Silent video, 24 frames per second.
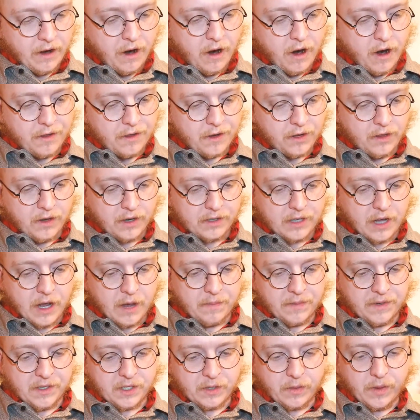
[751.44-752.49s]
Arthur looked
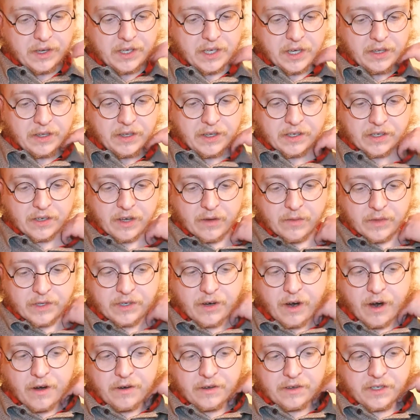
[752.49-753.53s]
up, and squinting in the sun was
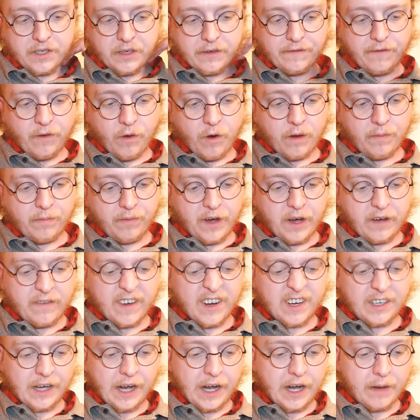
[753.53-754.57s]
startled to see Ford
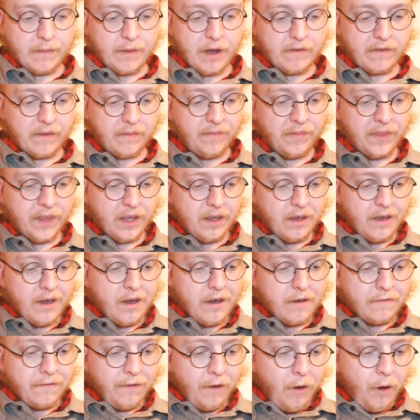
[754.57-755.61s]
Prefect standing above him.
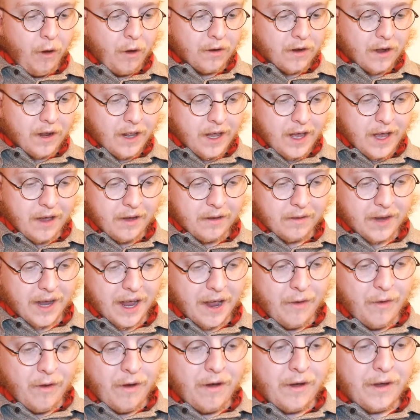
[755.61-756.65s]
"Ford, hello,
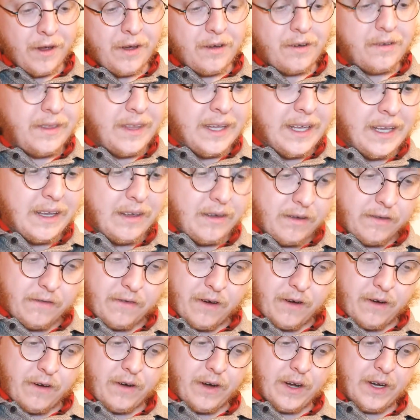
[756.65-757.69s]
how are you?"
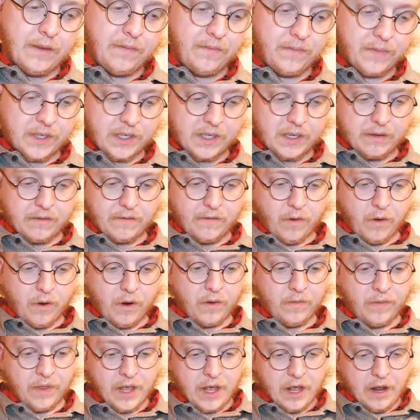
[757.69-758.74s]
"Fine," said
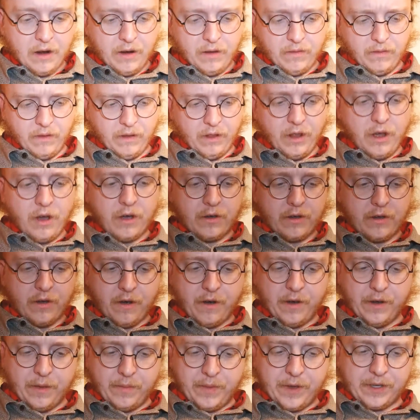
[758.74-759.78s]
Ford. "Look,
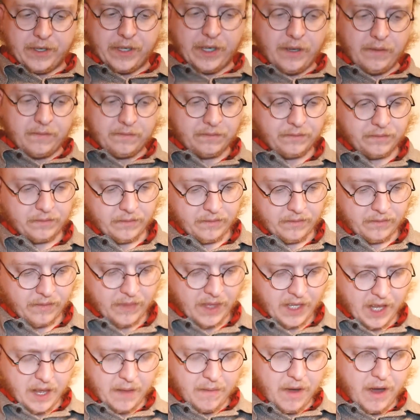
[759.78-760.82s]
are you busy?"
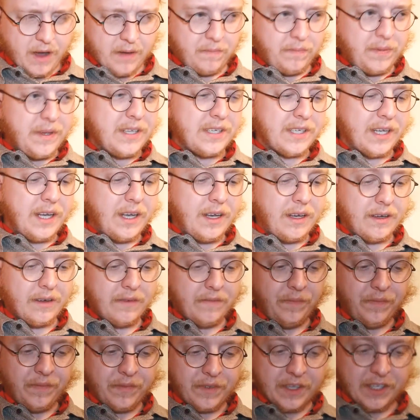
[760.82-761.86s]
"Am I busy?"
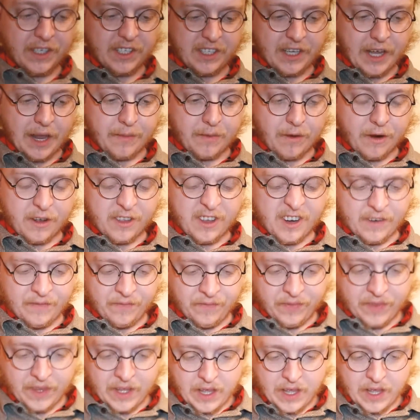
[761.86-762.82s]
exclaimed Arthur.